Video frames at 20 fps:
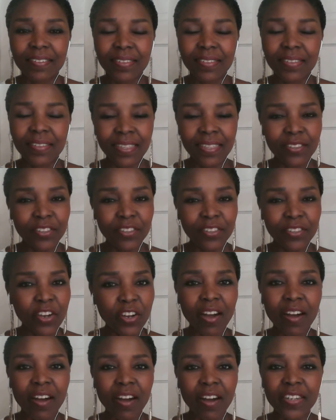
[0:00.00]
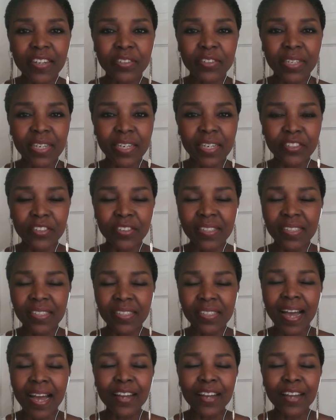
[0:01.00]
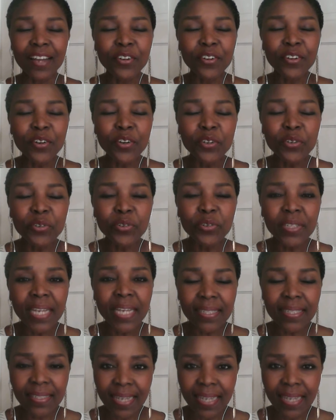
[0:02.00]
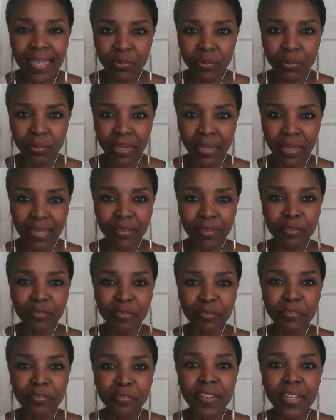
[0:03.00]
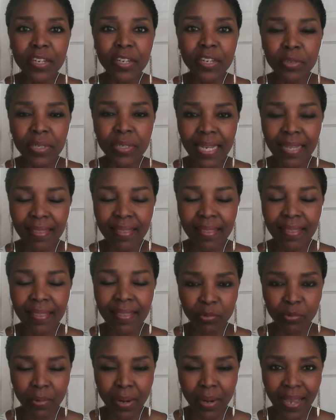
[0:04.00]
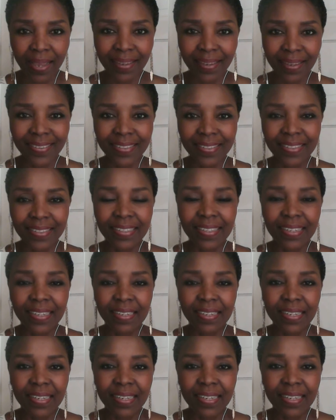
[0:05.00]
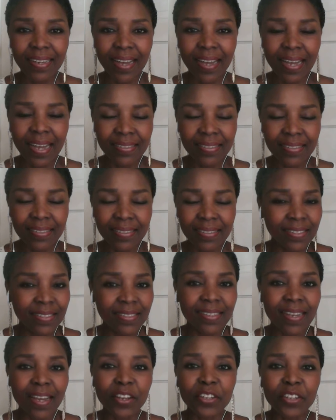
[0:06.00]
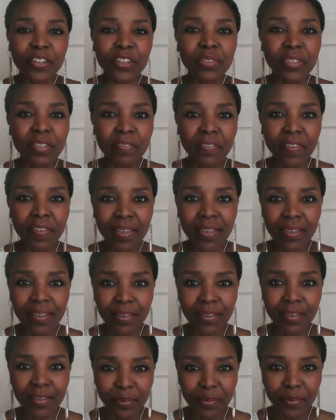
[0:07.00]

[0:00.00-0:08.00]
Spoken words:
in your heart you can just say, I don't know you yet that way, I don't feel you yet that way. I still desire to say thank you.